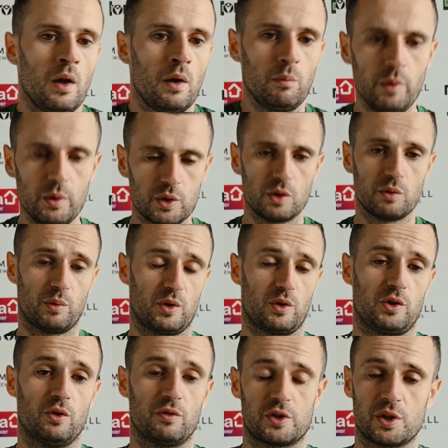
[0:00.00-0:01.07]
Well,
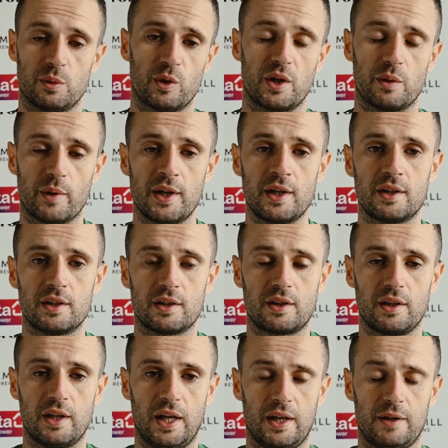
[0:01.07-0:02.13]
you obviously want to
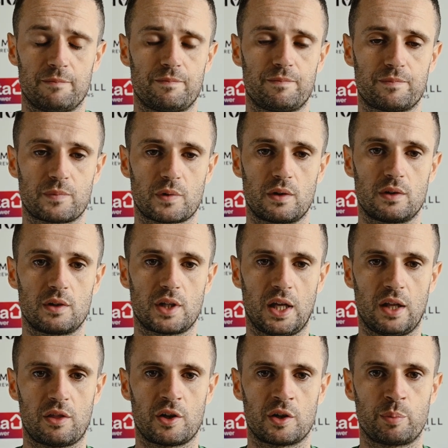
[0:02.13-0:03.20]
win it.
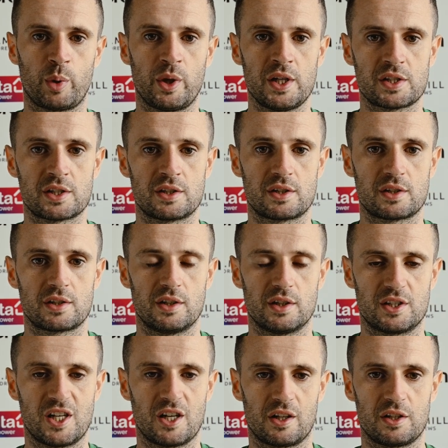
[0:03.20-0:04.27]
Get third place
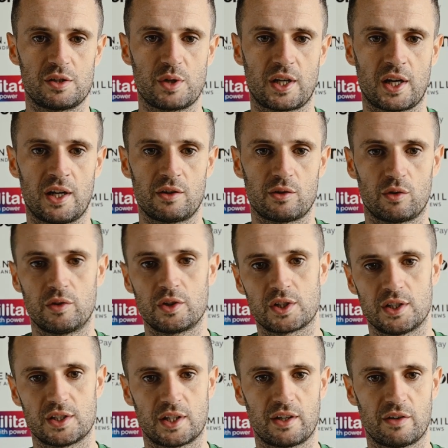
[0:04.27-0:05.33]
as early as we can.
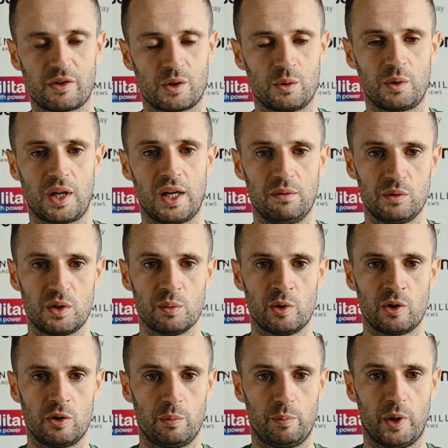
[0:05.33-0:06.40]
Obviously, it's a difficult game
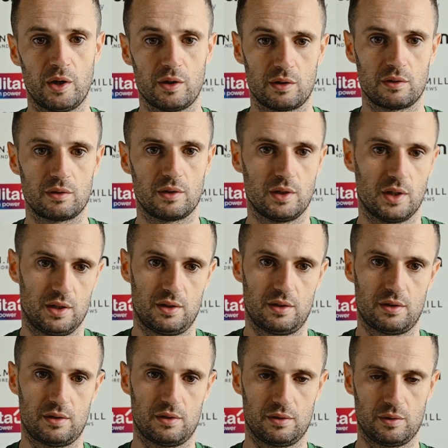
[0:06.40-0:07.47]
tomorrow, but
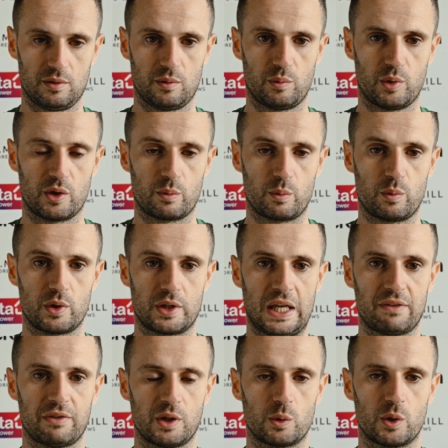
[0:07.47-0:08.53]
We're
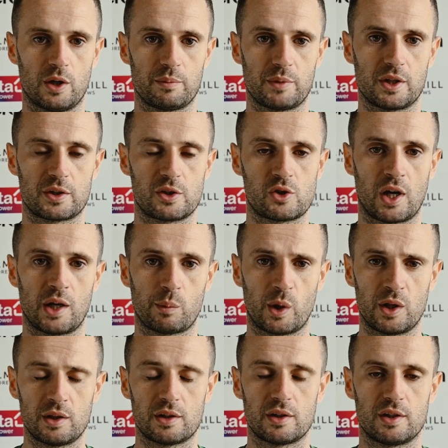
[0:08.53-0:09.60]
definitely going up there to try and
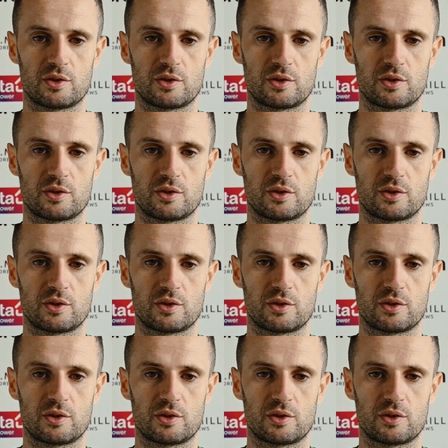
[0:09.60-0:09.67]
win.